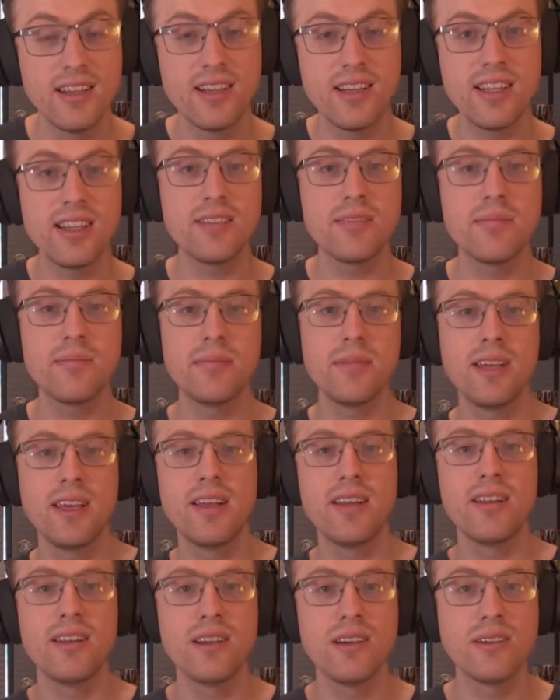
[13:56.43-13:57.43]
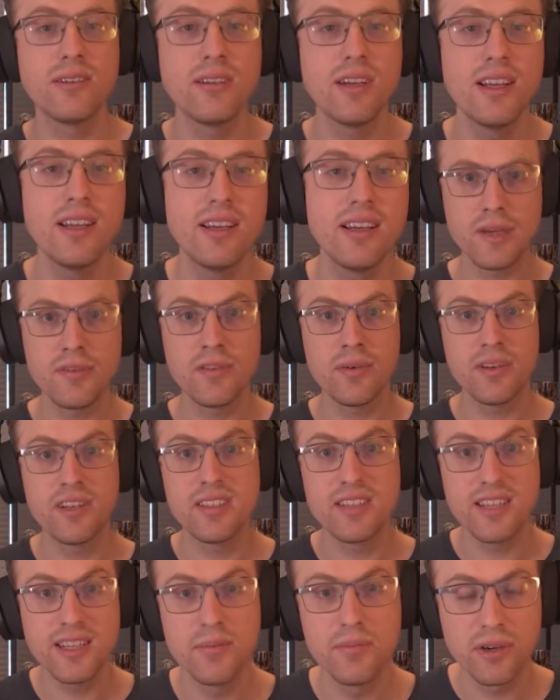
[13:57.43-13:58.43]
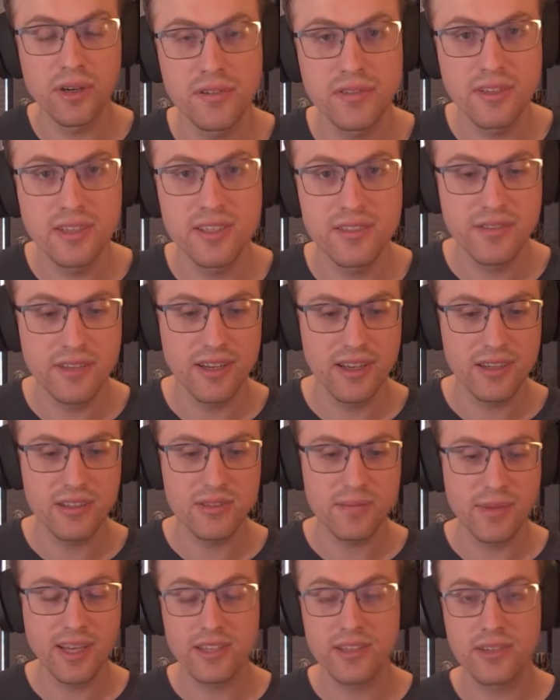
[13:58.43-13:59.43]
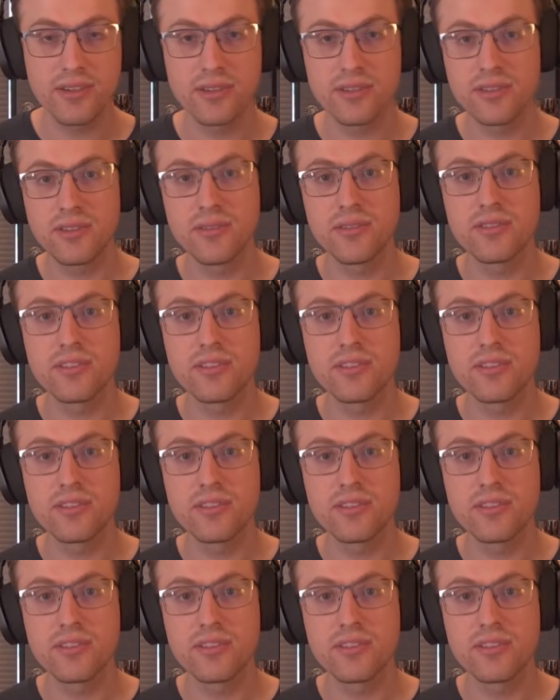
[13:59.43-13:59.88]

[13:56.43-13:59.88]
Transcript: Let me know. If you want to see more of these videos, make sure to